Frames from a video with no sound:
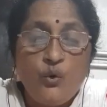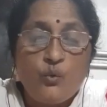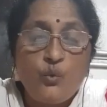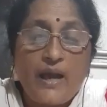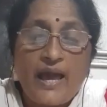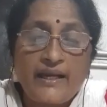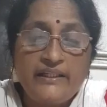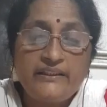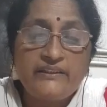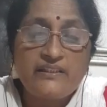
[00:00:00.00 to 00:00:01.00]
who
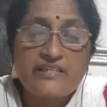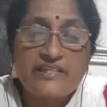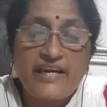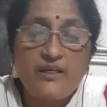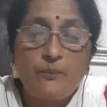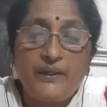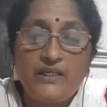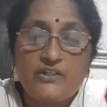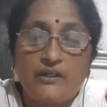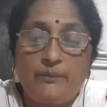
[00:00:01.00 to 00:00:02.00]
angered Saint
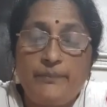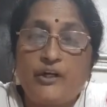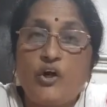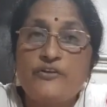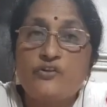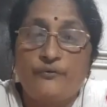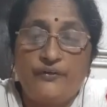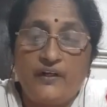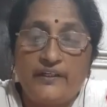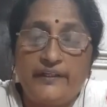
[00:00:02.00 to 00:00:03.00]
Peter because of
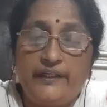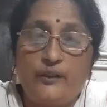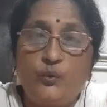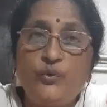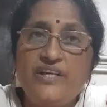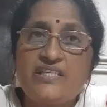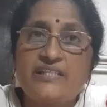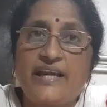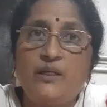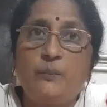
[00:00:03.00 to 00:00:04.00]
her greed. Who is
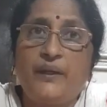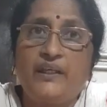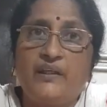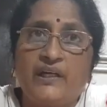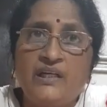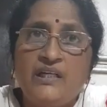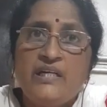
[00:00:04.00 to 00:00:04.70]
Saint Peter?